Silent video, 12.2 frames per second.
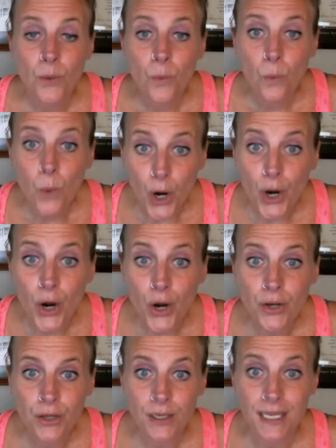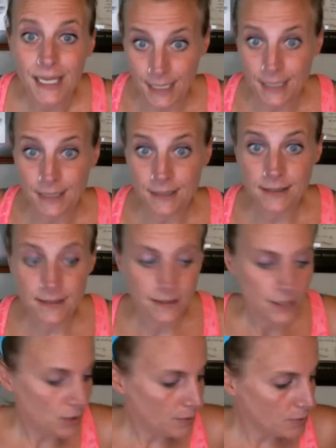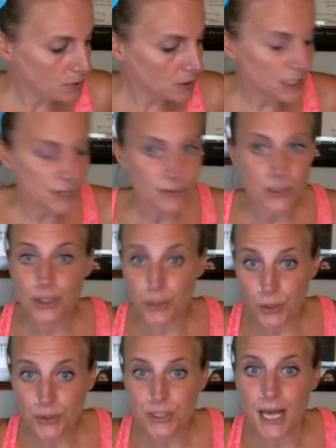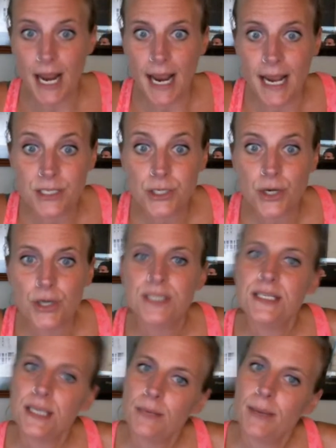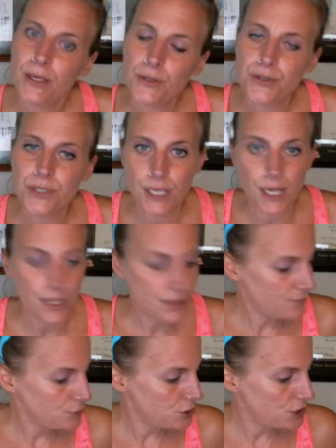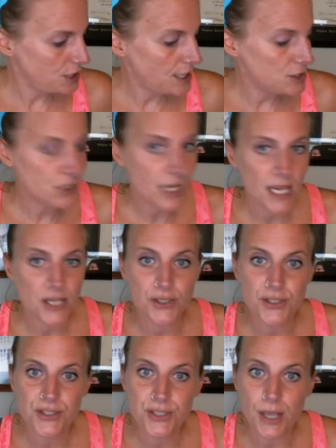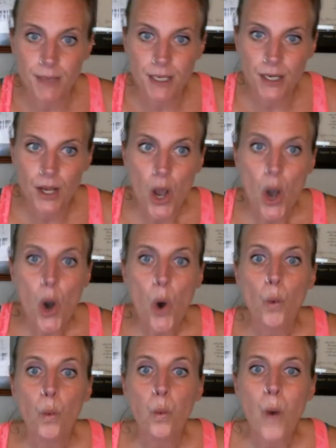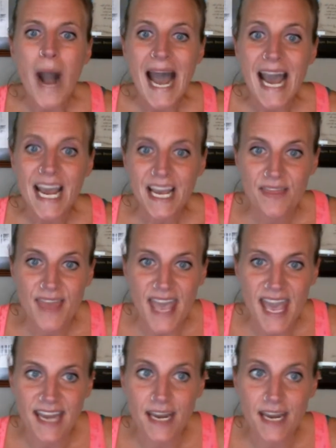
Word is, you remember Elizabeth Schultz, and I asked her and Tim Anderson at the Virginia Education Summit why they had